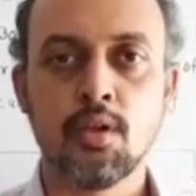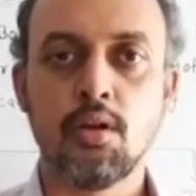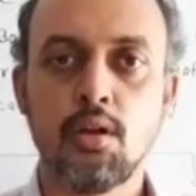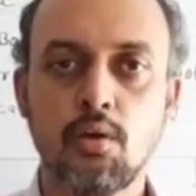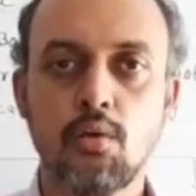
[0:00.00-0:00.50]

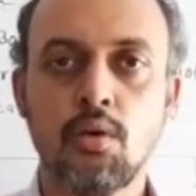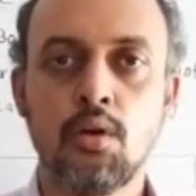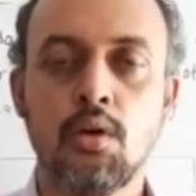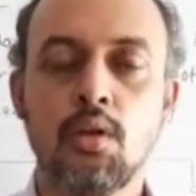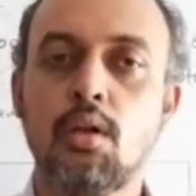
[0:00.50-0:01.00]
Now,
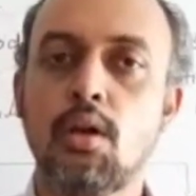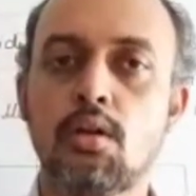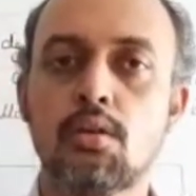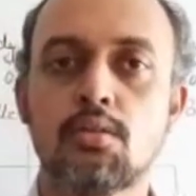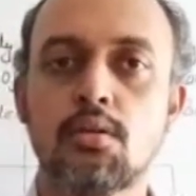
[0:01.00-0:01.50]
let
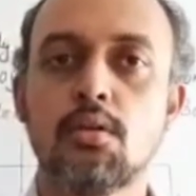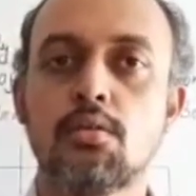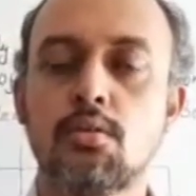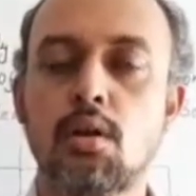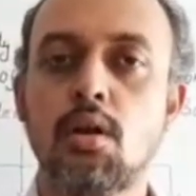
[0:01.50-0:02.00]
us
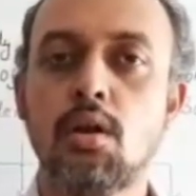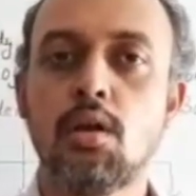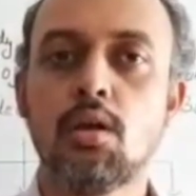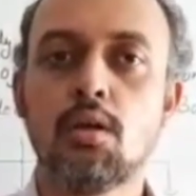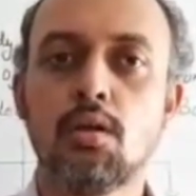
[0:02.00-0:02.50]

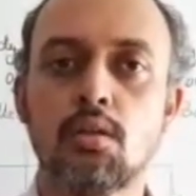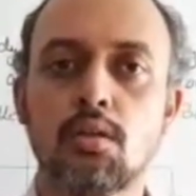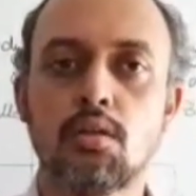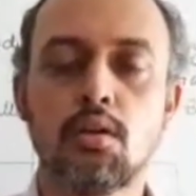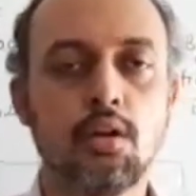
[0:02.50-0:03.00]
study
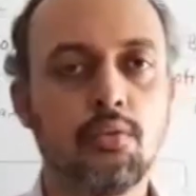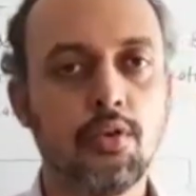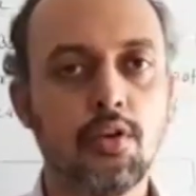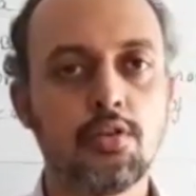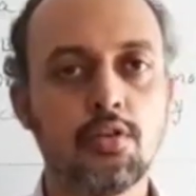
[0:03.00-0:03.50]
the
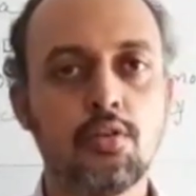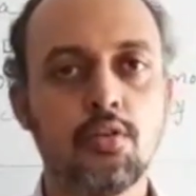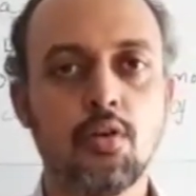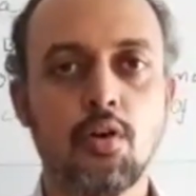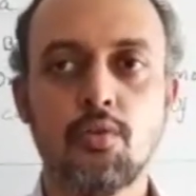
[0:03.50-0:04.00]
definition
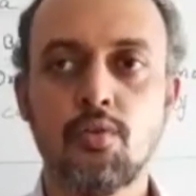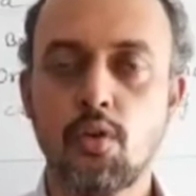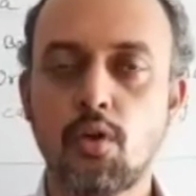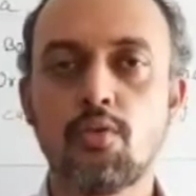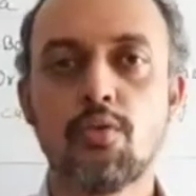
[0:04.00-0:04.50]
of
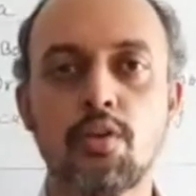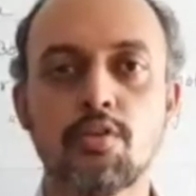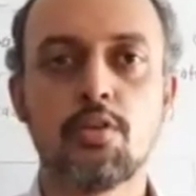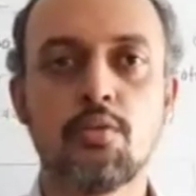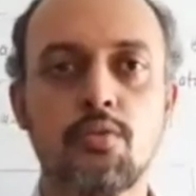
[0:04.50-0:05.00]
law of
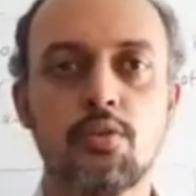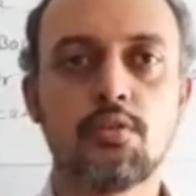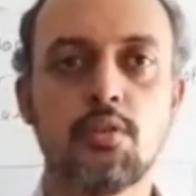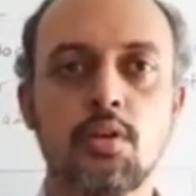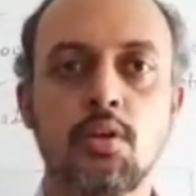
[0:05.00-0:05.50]
inertia first,
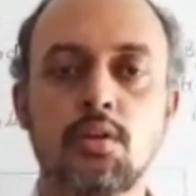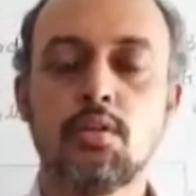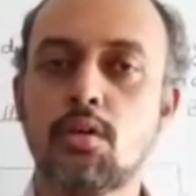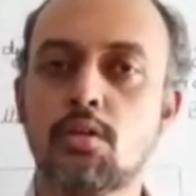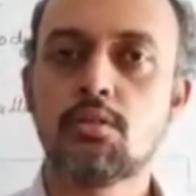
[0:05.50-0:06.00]

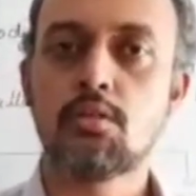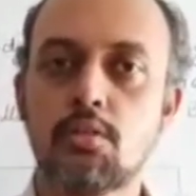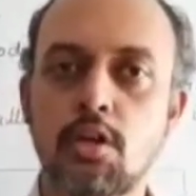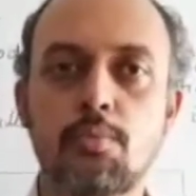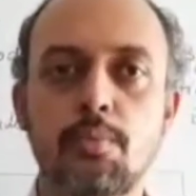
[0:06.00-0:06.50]
that is the
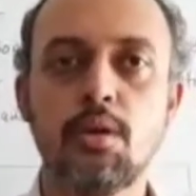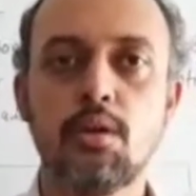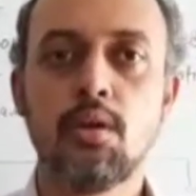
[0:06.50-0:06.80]
statement,